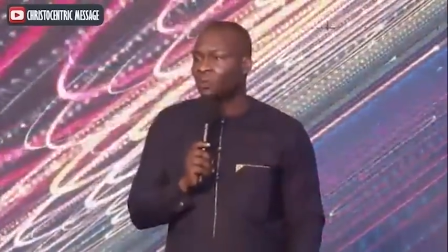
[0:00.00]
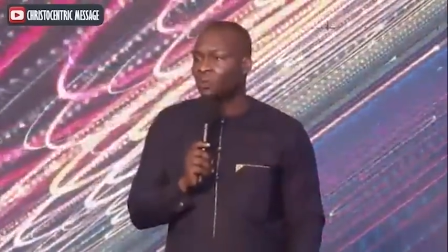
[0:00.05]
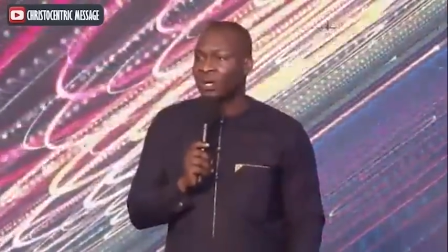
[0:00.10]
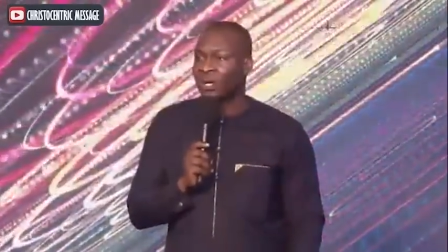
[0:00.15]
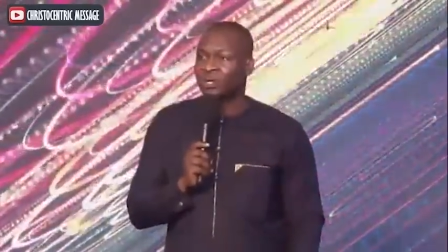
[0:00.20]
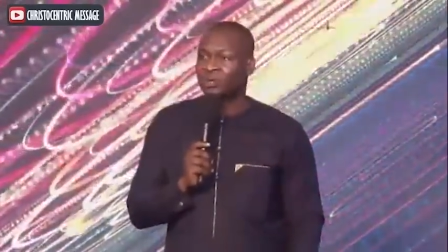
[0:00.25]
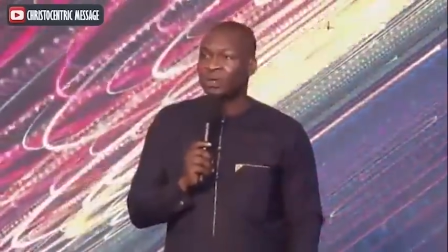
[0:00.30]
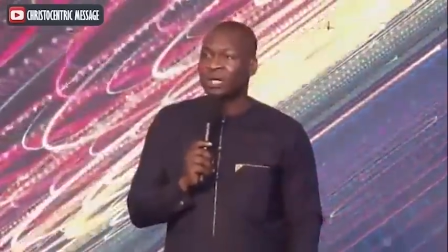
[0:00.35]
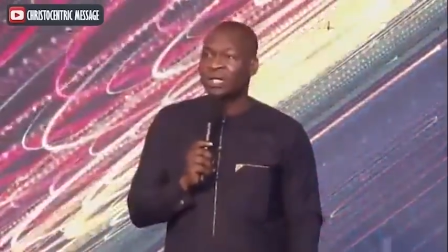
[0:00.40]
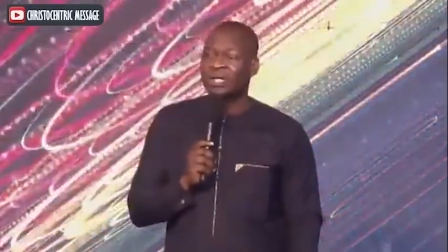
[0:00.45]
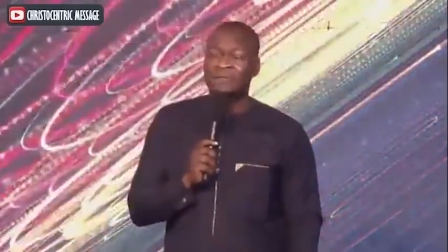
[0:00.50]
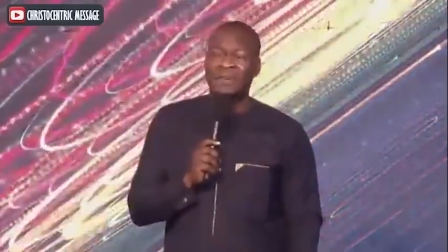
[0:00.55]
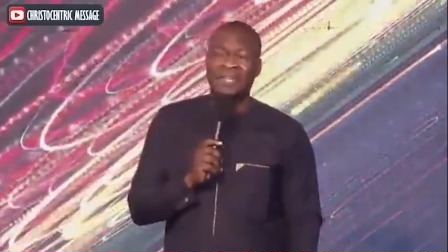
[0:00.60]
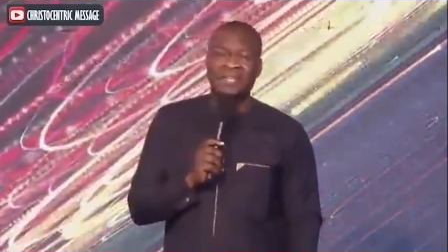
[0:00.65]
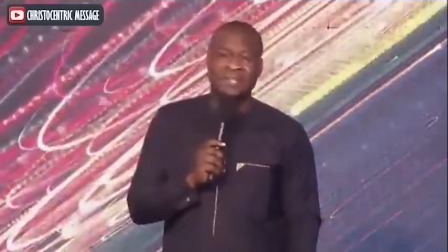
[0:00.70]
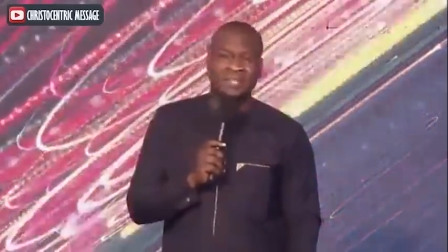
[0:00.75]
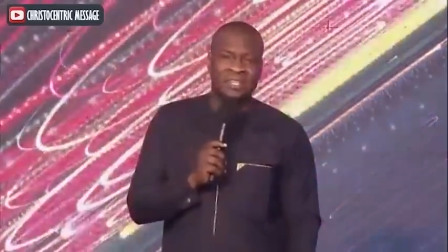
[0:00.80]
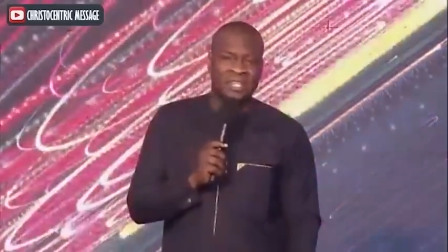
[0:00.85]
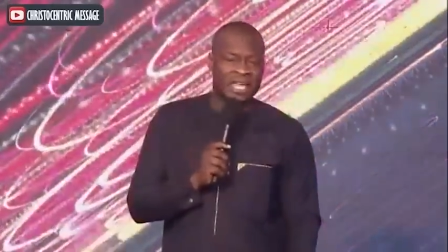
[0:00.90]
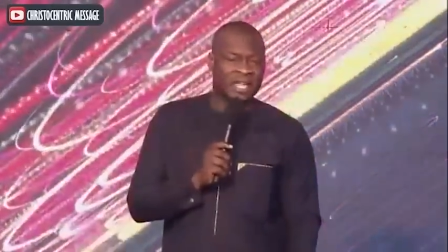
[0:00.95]
When you live
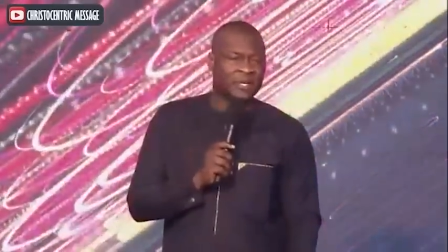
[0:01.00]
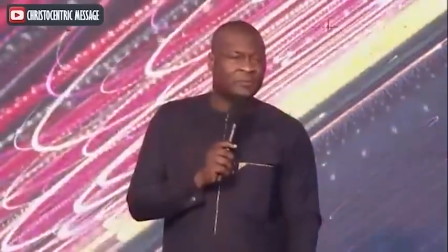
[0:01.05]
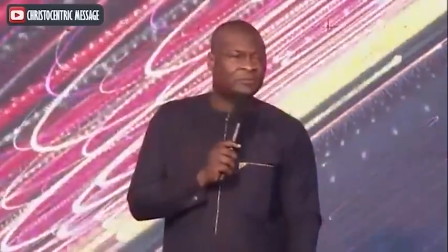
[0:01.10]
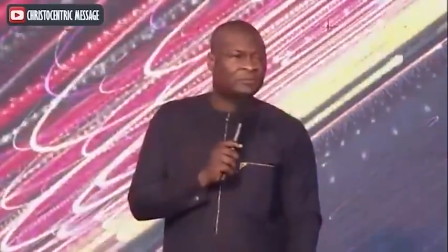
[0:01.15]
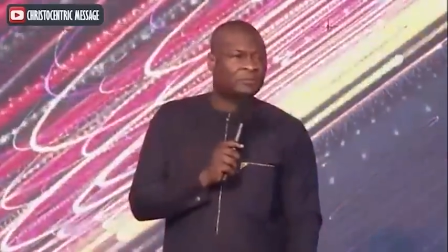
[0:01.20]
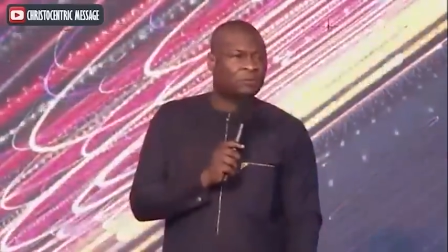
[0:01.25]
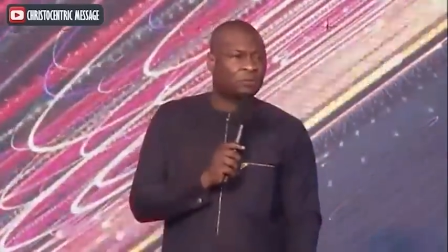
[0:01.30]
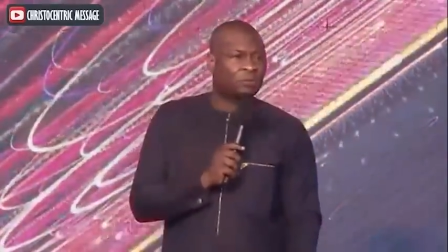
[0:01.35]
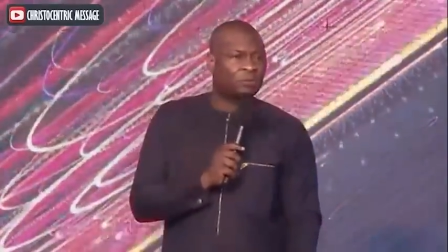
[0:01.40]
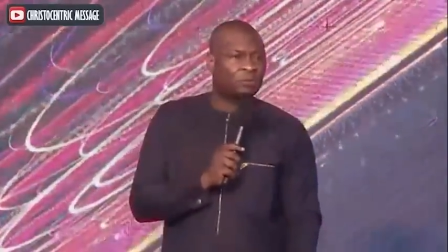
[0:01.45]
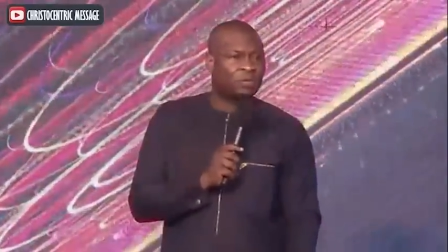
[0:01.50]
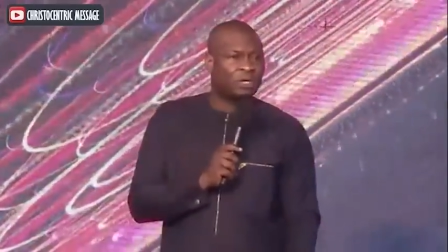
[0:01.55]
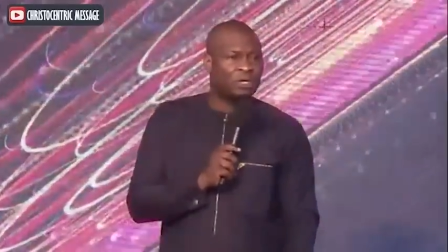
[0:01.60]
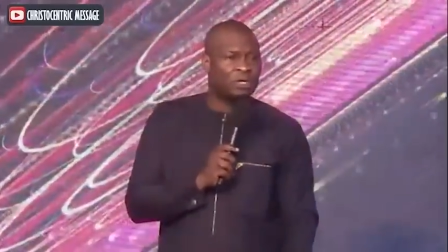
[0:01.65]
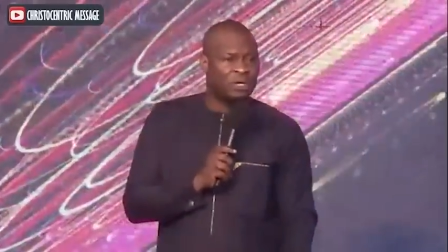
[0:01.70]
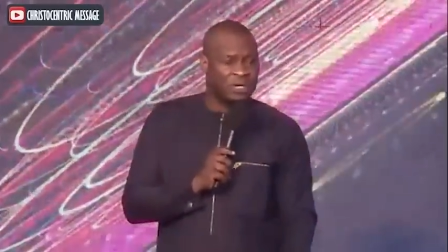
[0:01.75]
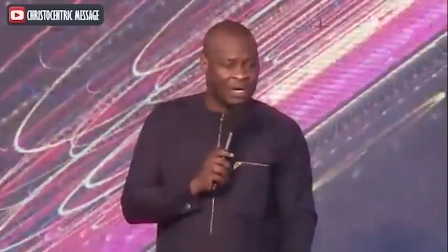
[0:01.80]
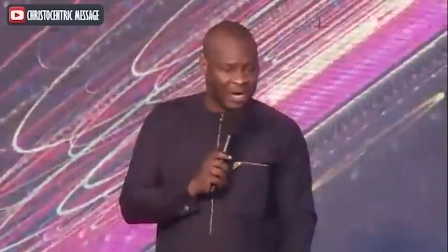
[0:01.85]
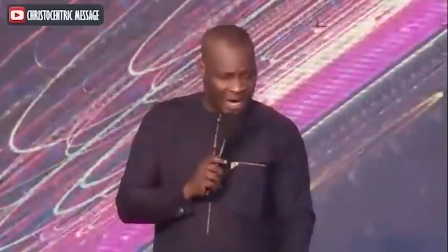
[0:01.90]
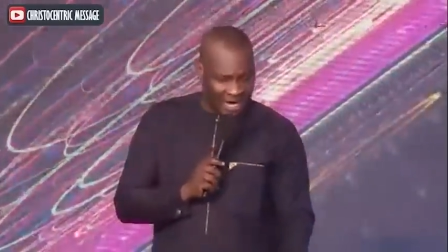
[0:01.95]
a thankful
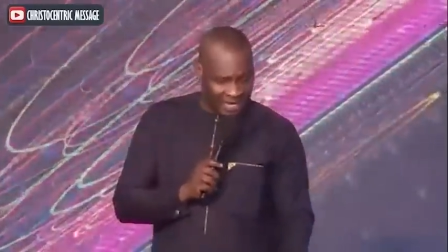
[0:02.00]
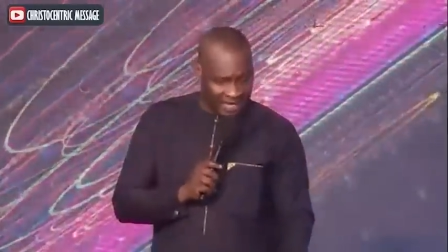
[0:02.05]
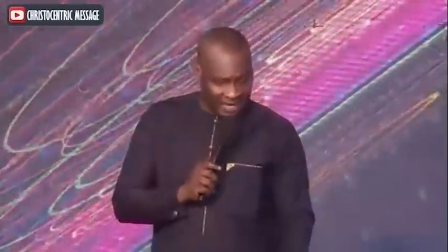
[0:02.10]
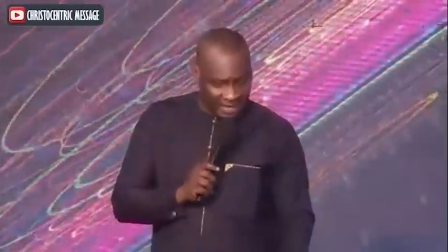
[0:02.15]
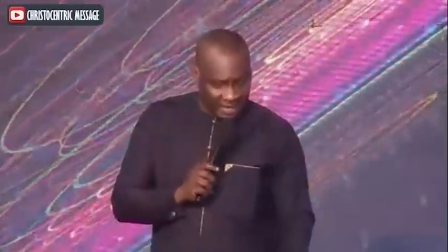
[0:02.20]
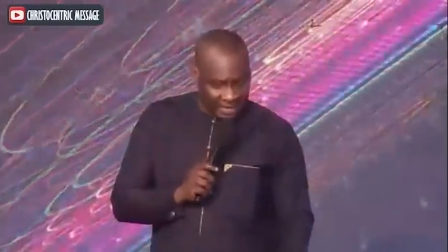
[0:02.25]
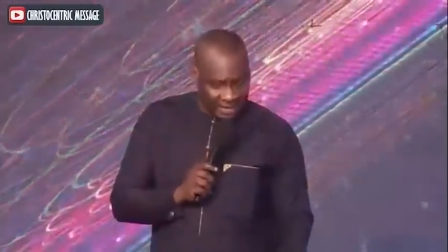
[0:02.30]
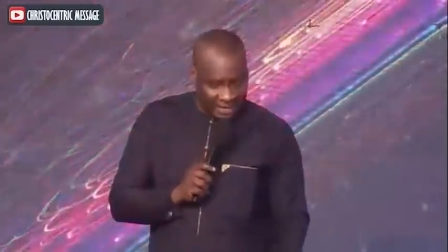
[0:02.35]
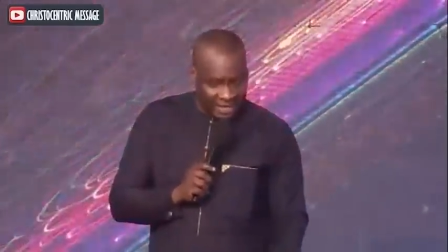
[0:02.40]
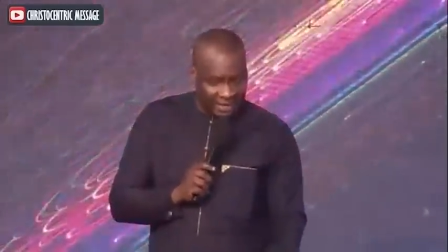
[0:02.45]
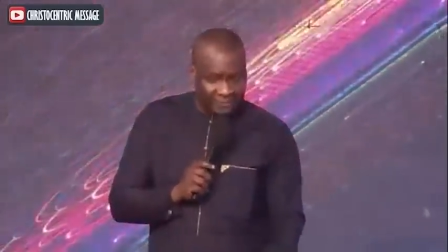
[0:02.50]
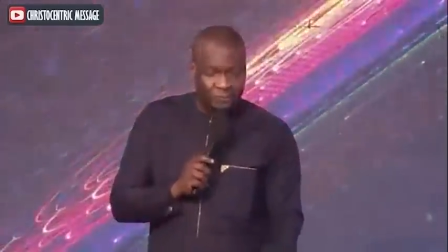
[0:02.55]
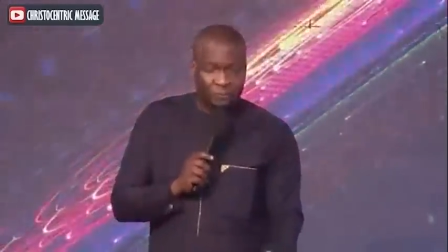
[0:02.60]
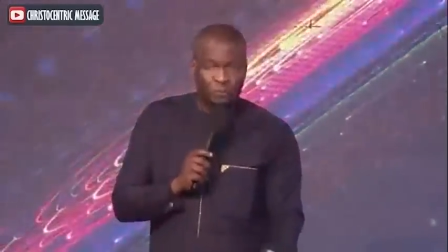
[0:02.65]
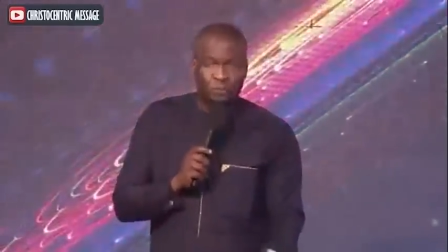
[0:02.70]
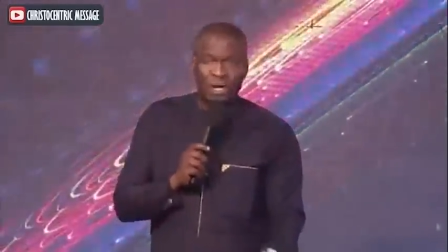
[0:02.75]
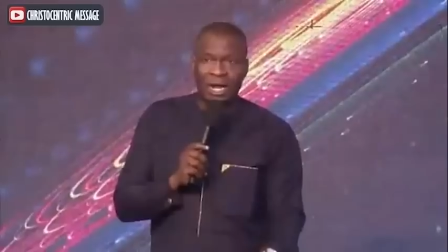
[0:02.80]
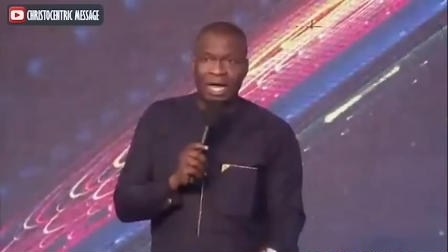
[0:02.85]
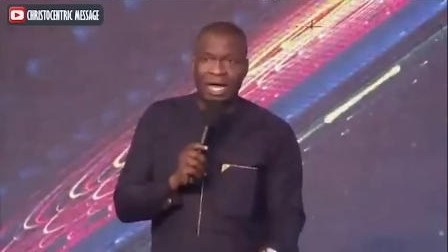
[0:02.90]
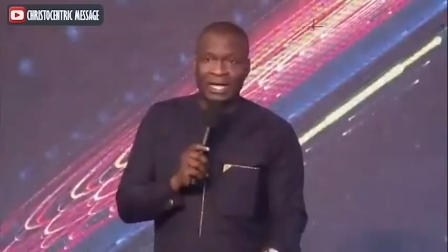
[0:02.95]
and a
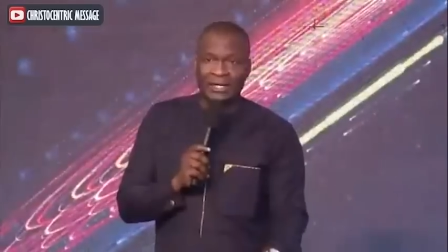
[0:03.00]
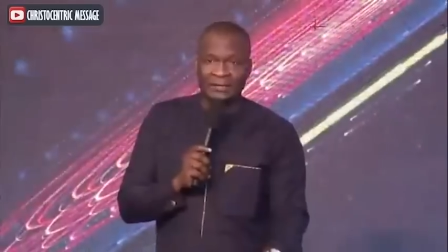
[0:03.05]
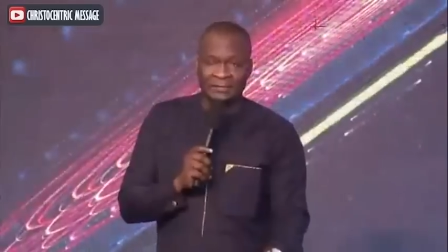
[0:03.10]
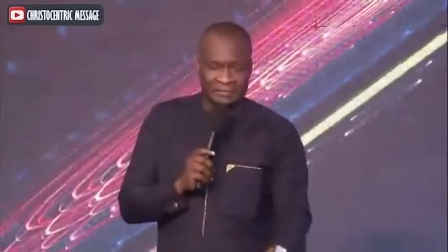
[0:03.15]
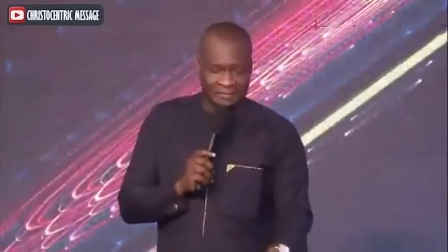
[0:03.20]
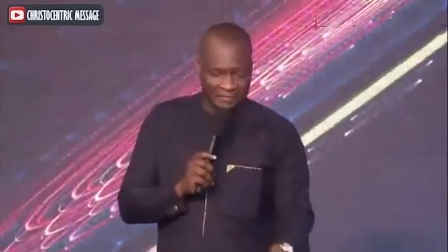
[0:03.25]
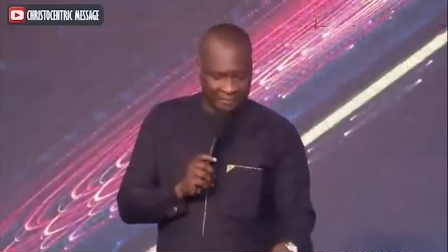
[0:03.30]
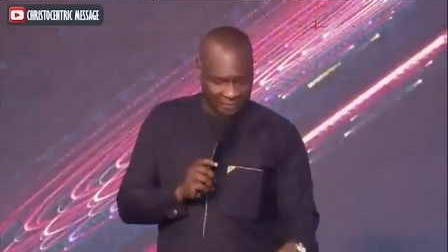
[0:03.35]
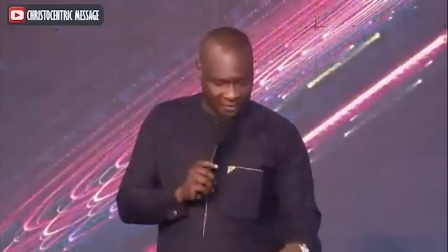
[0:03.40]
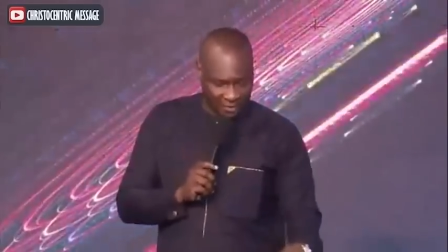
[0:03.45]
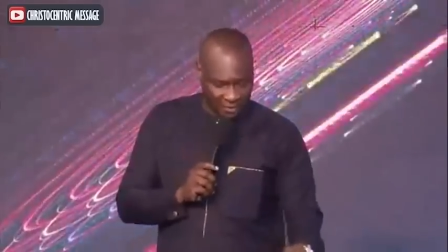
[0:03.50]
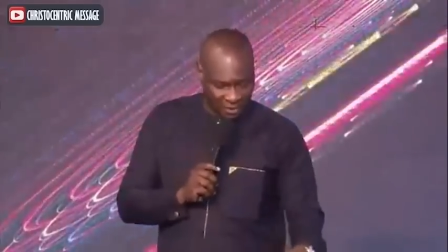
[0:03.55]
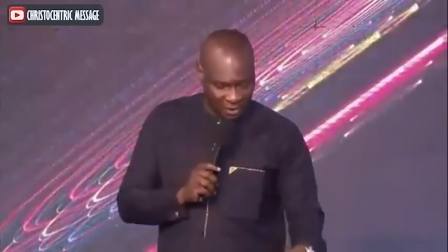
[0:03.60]
grateful life